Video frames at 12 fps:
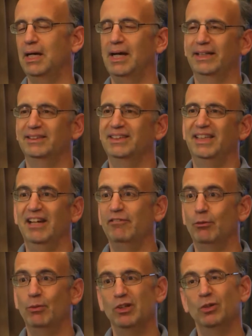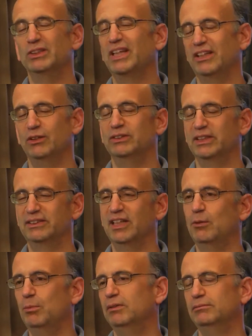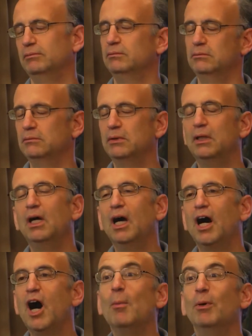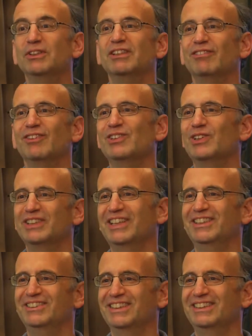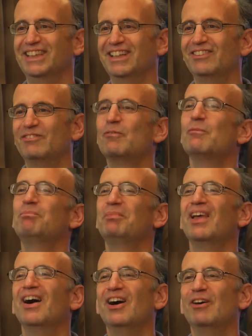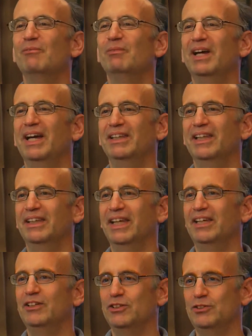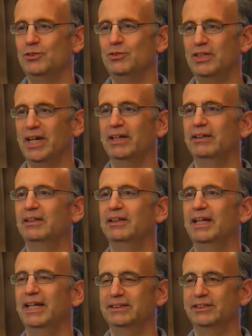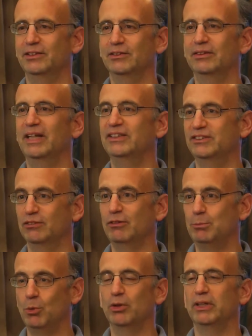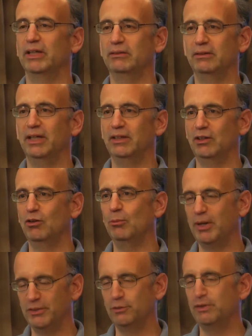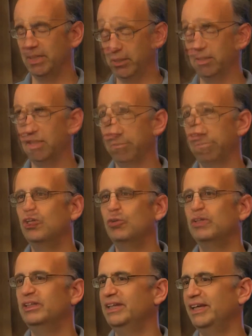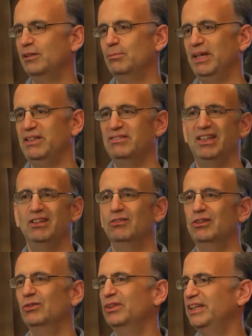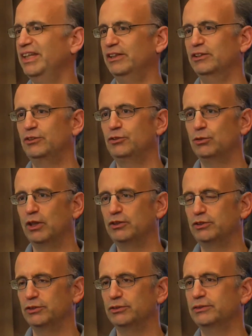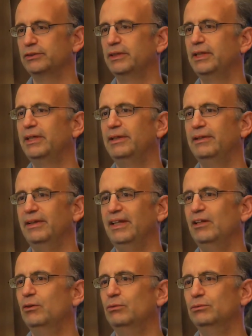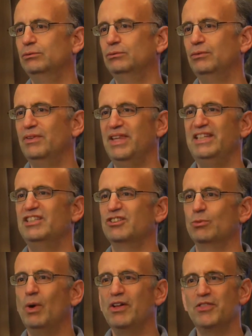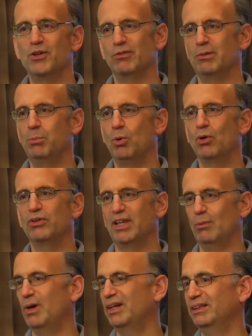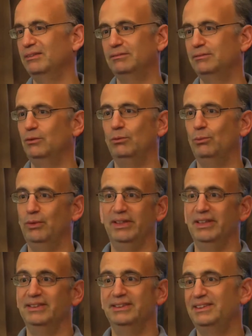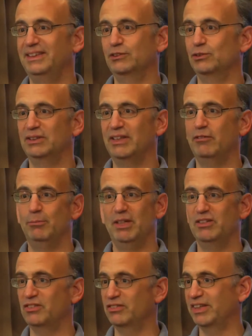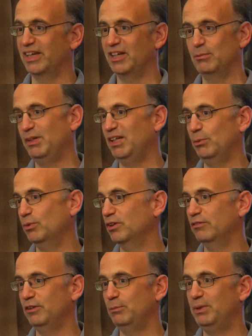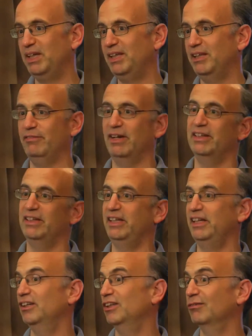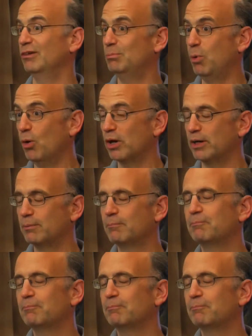I'm going to say everyone knows how to use Excel, but almost everyone knows how to use Excel. And then they can just use that as their report and go about their daily life. End users don't know the database. They don't know the data structures. They just want their report. They want it within 6 or 7 minutes because they got a meeting with their VP. They forgot they needed the report.